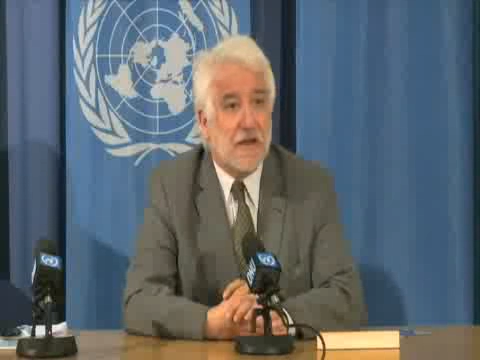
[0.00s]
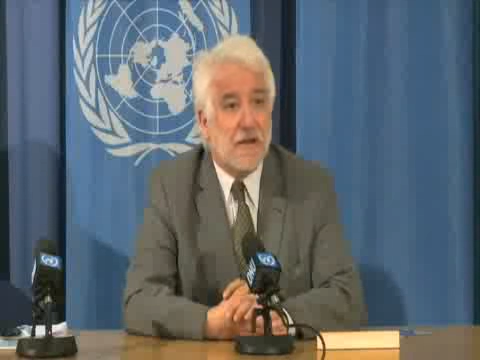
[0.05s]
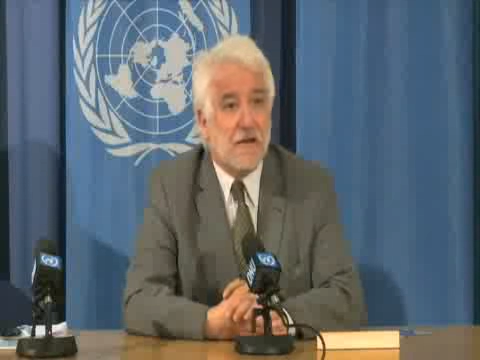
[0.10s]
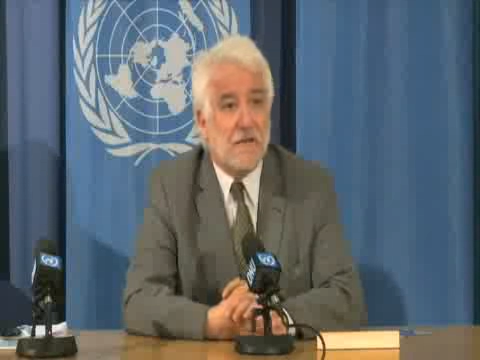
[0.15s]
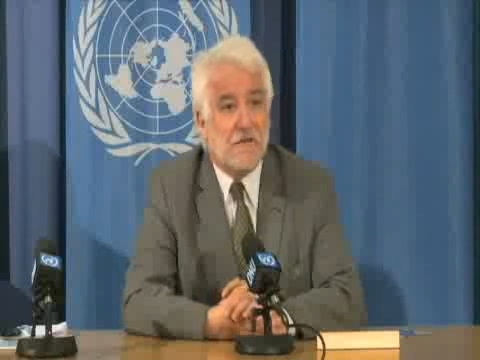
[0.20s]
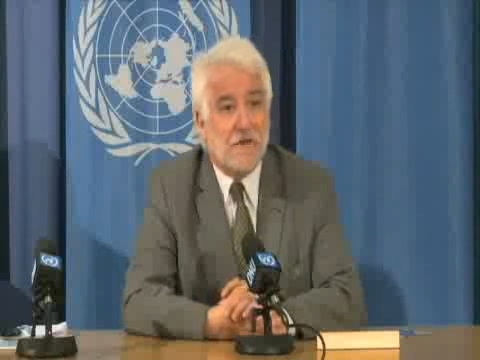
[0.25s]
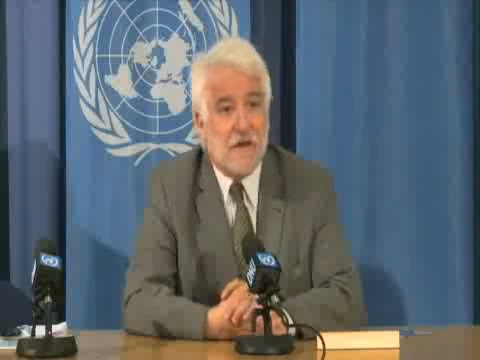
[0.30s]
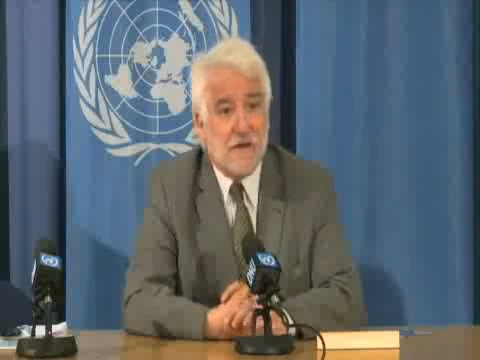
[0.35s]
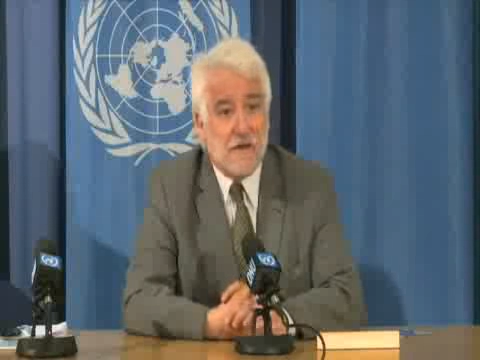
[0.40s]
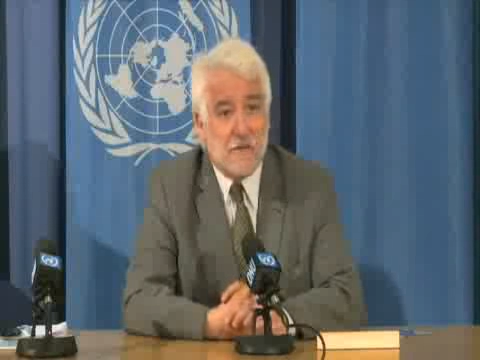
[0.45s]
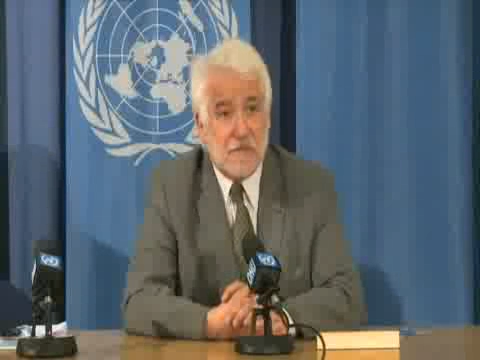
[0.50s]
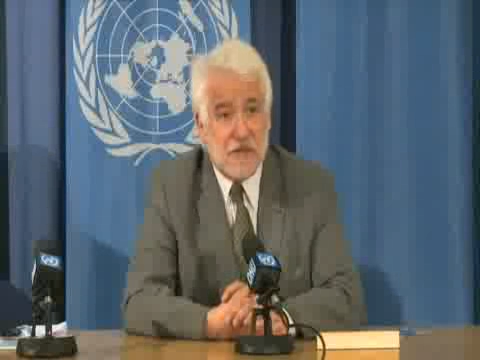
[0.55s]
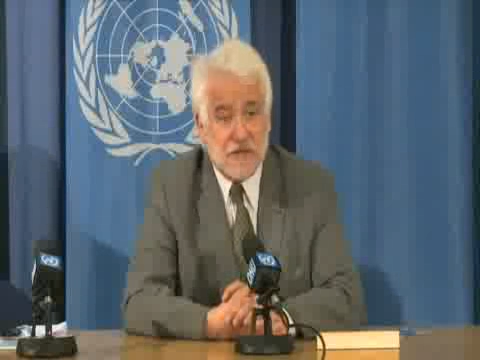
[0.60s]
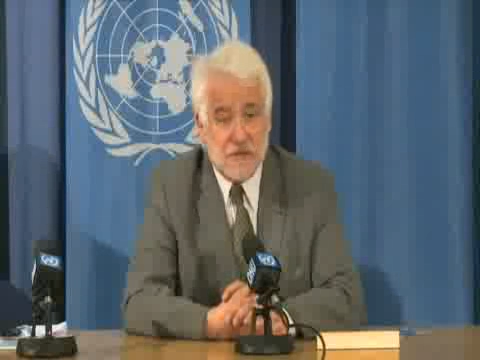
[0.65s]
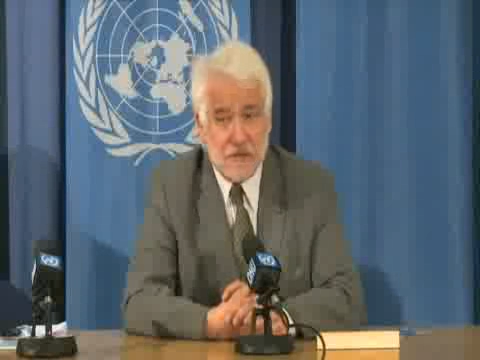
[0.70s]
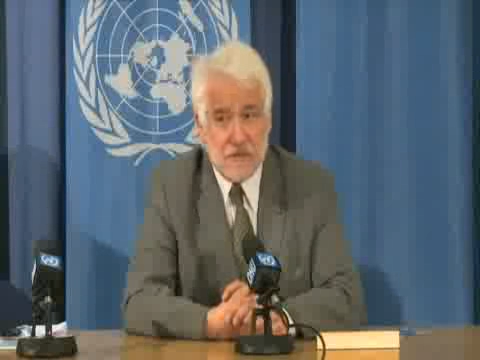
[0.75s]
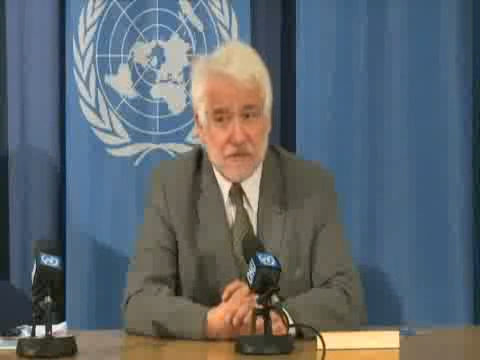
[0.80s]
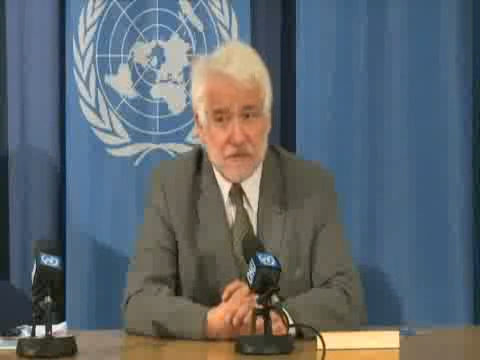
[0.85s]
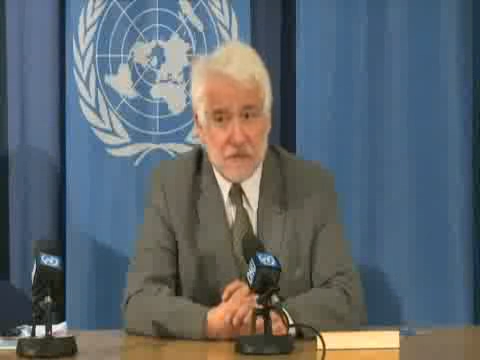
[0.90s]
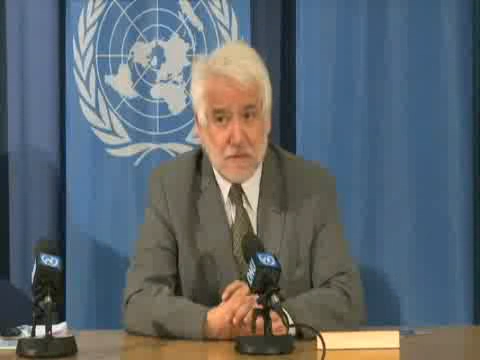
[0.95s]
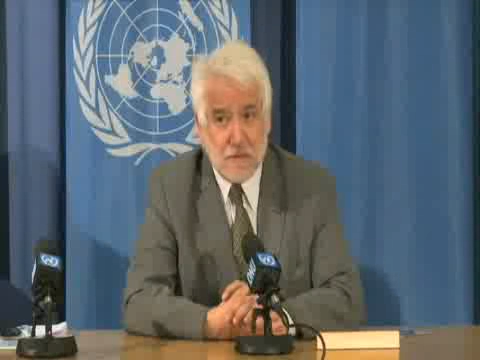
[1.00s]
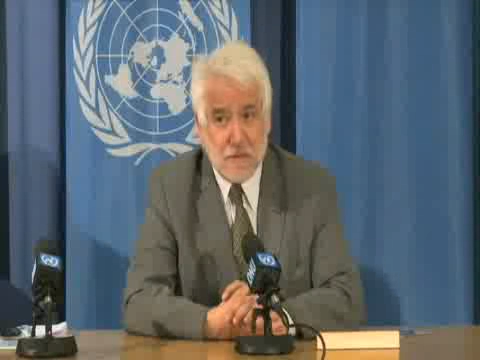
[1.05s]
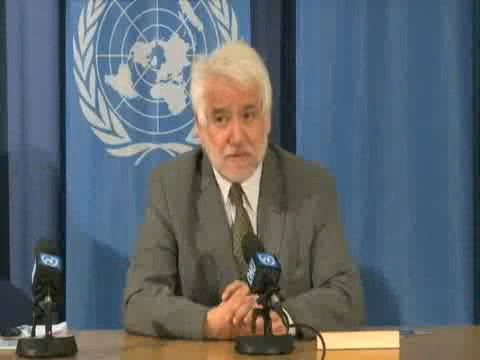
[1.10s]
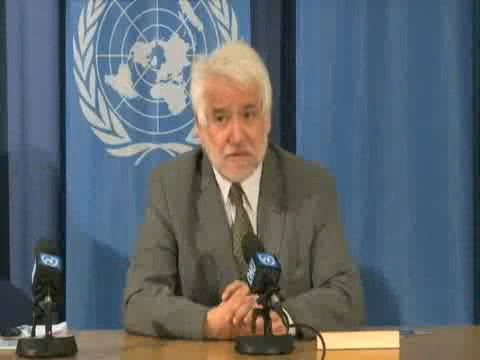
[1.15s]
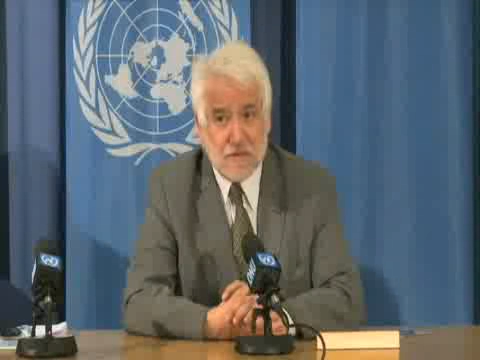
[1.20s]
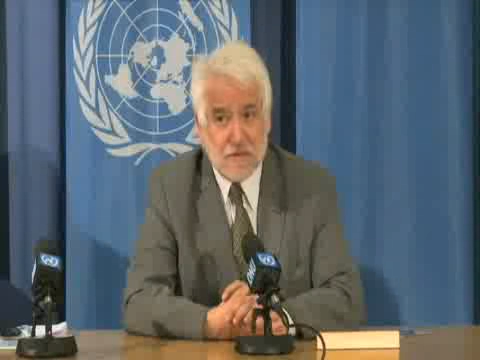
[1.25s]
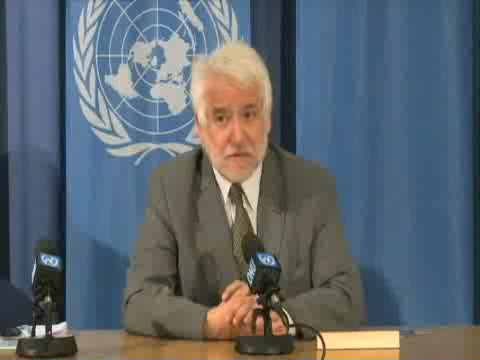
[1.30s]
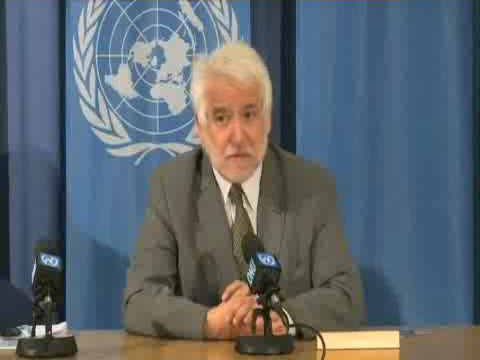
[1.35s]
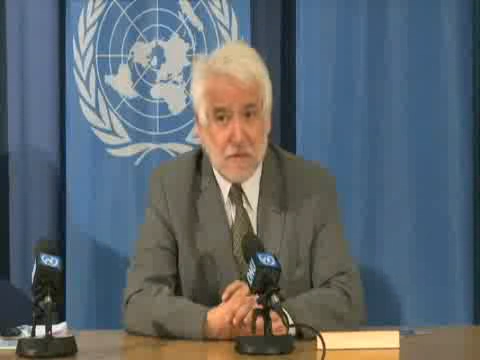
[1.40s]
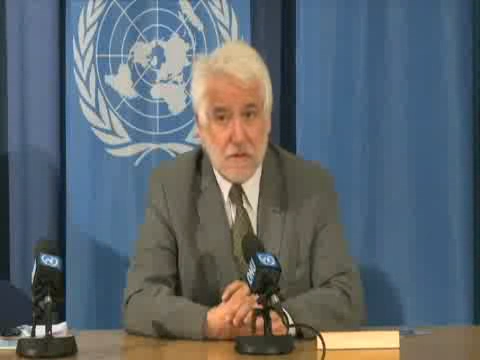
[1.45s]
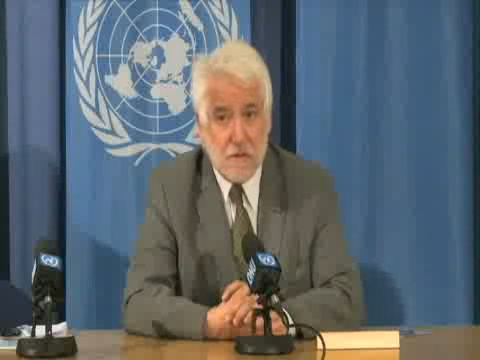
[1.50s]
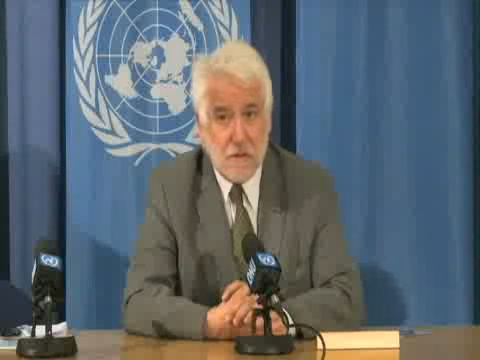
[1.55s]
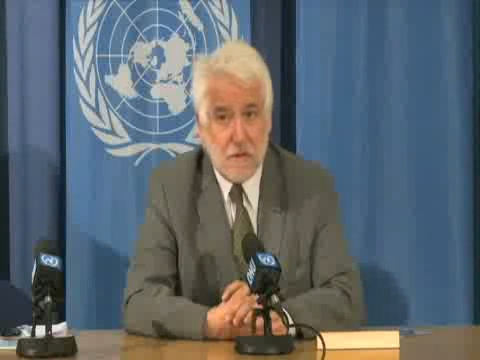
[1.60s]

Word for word: an environmental source